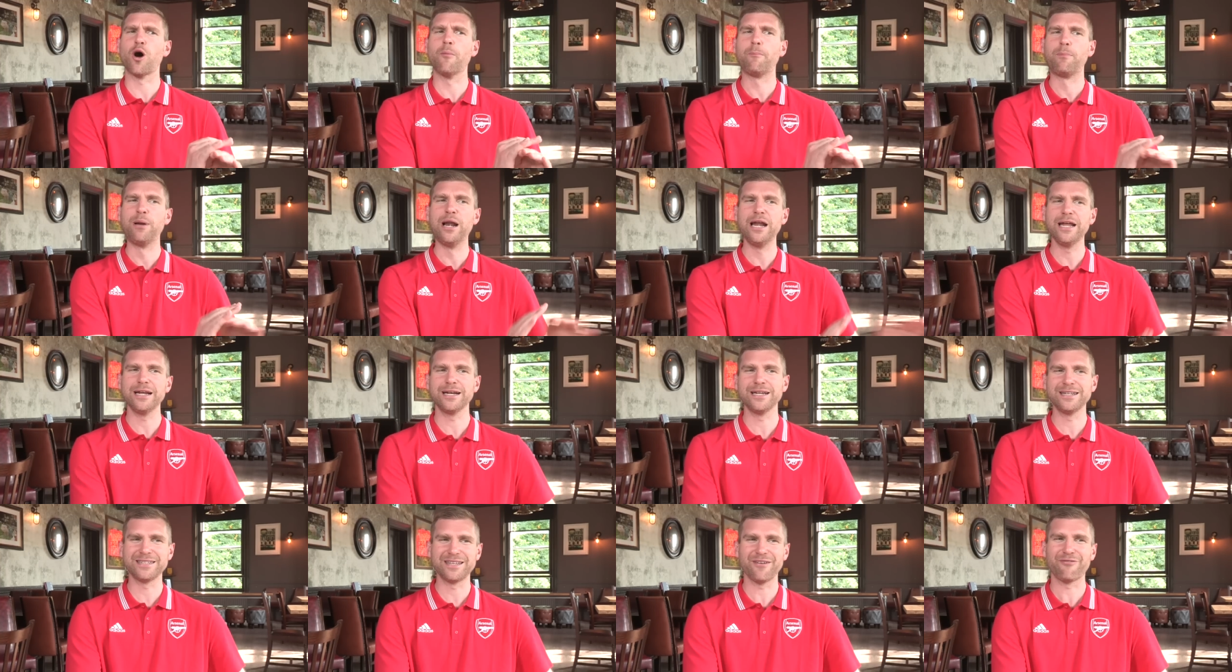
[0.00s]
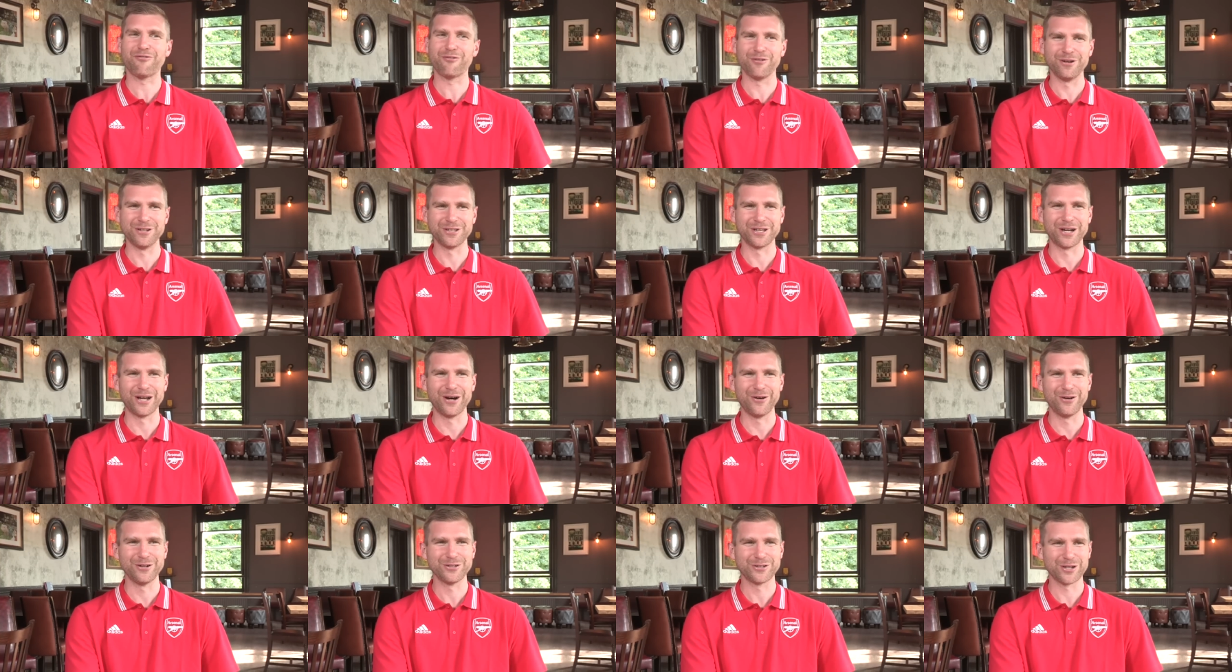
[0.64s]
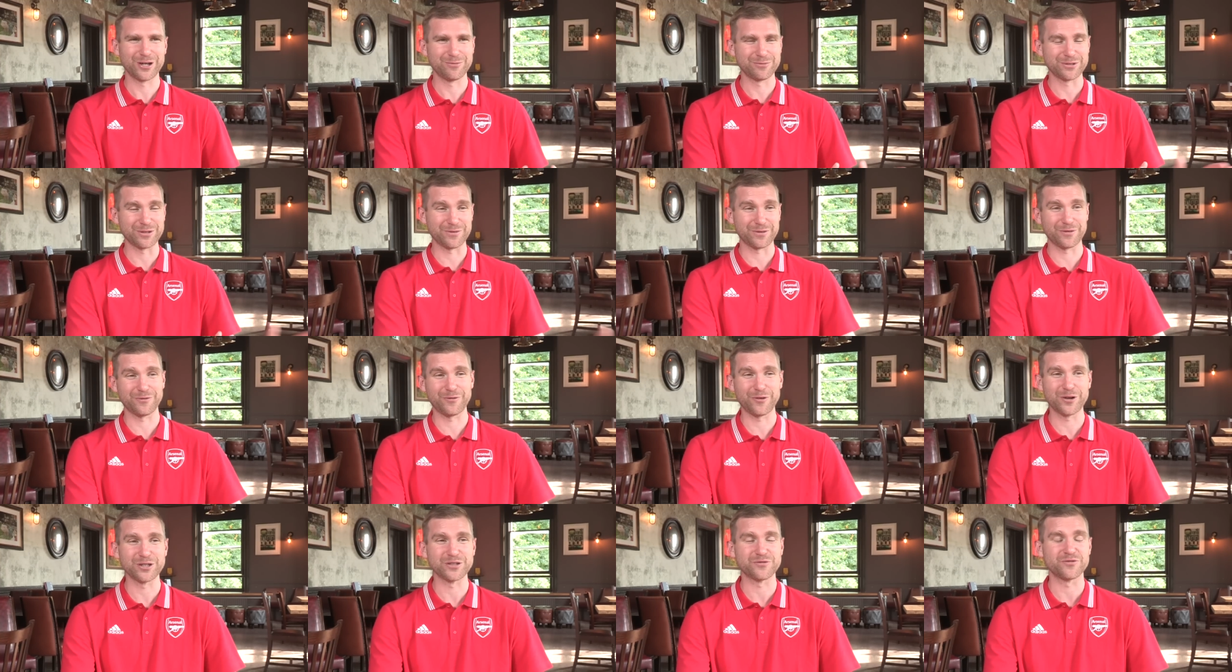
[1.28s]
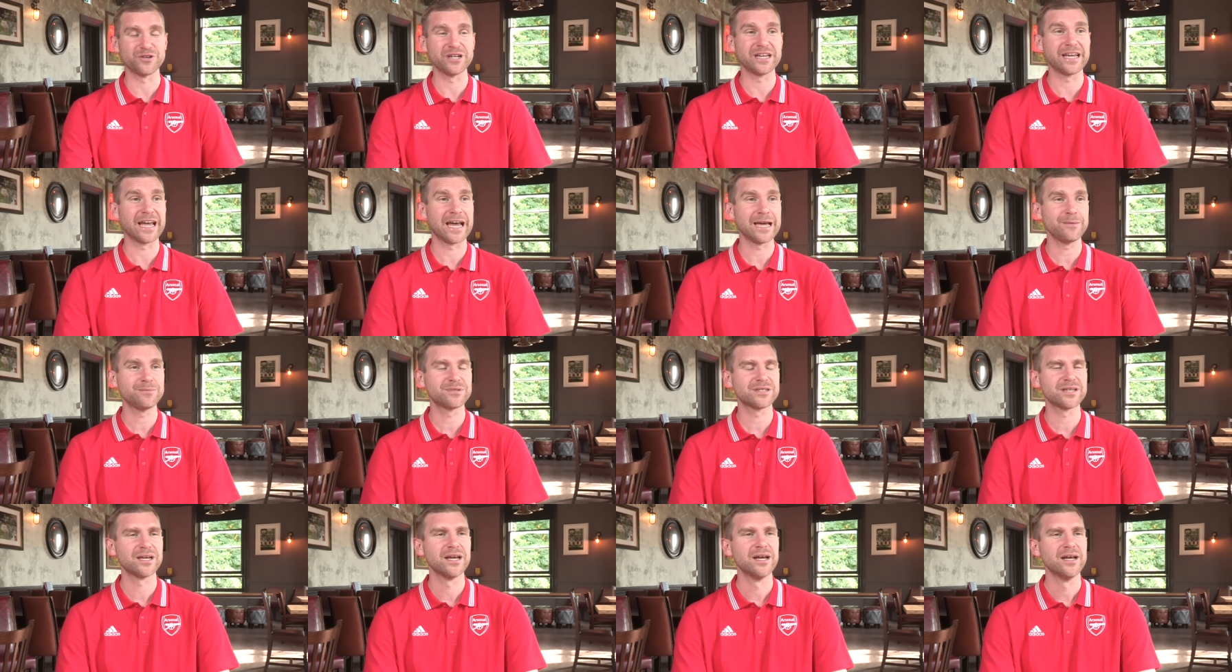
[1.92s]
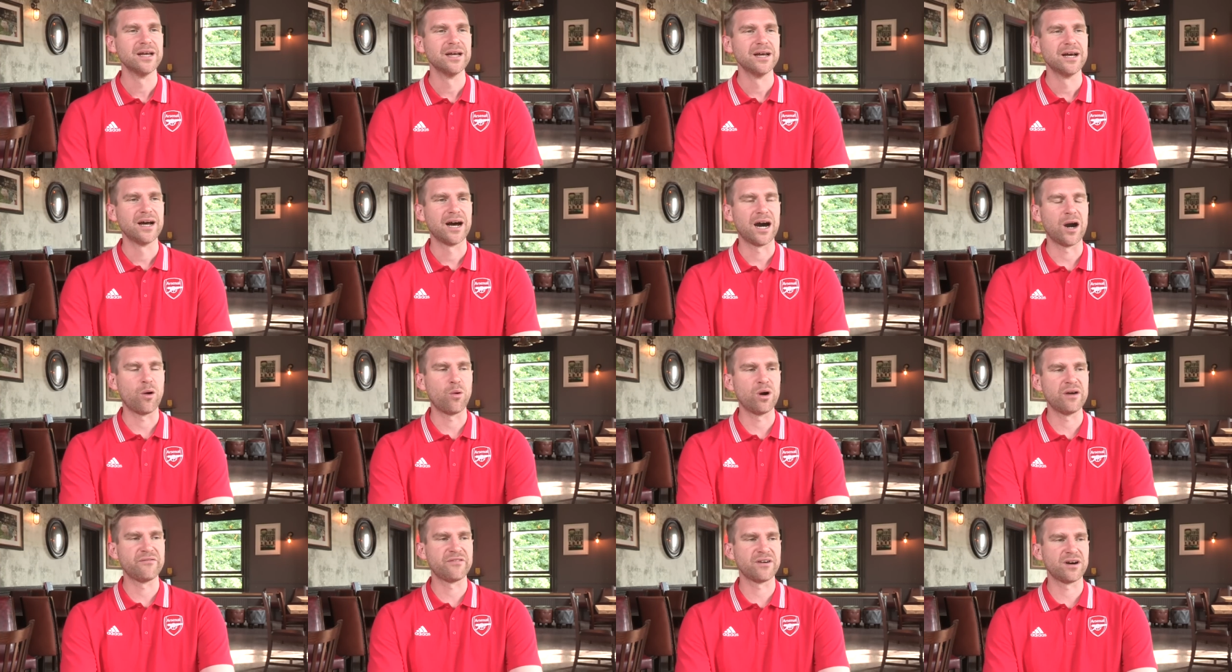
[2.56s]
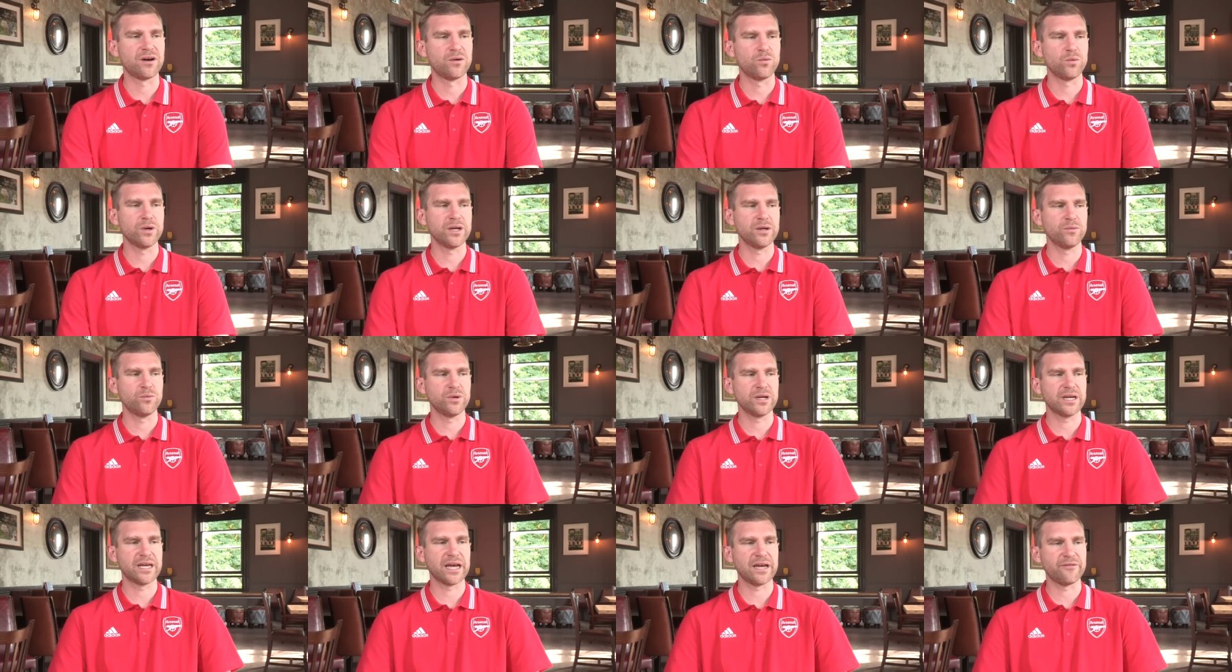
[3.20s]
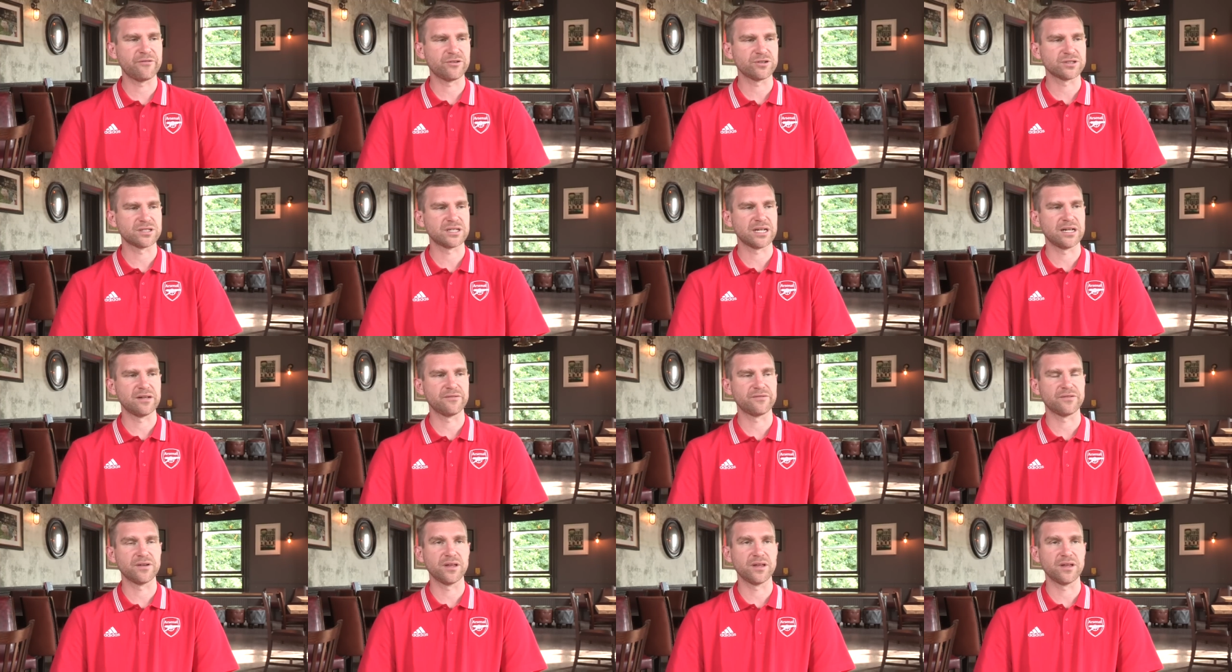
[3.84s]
completely different, you know, in terms of the first three games. However, we, we gave ourselves